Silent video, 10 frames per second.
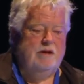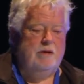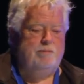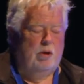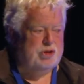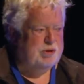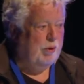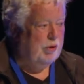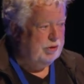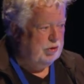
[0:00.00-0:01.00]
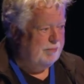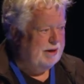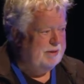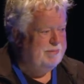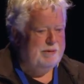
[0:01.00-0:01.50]
You know, posh sport that not
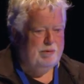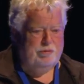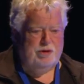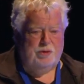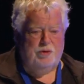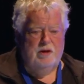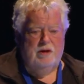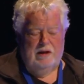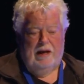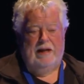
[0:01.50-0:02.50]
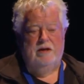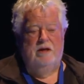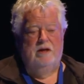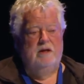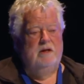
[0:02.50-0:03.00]
many people do.
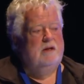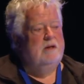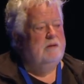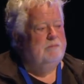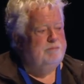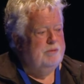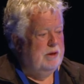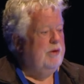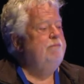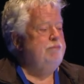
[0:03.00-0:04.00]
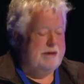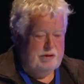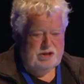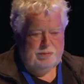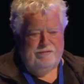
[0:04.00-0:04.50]
And, you know,
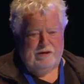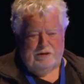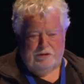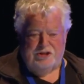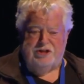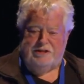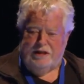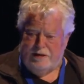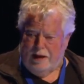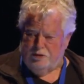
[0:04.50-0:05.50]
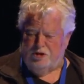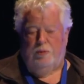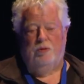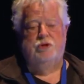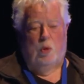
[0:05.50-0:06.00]
Britain used to be very good at sitting down
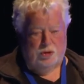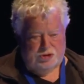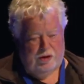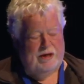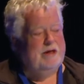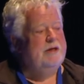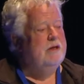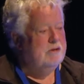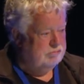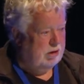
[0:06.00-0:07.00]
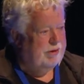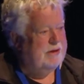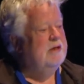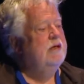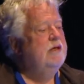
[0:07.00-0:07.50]
sports, horse riding,
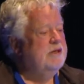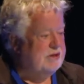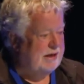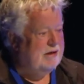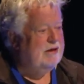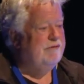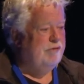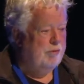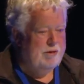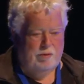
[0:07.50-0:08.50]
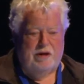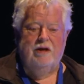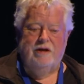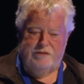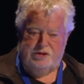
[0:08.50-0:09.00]
rowing, sailing, Formula One.
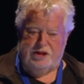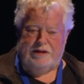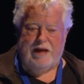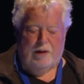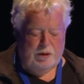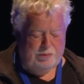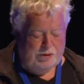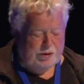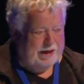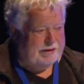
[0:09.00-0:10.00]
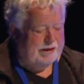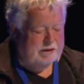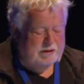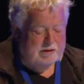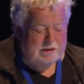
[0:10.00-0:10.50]
If you sit down, we were good at it.
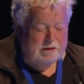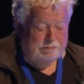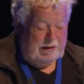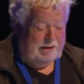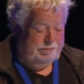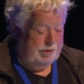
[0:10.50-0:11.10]
But,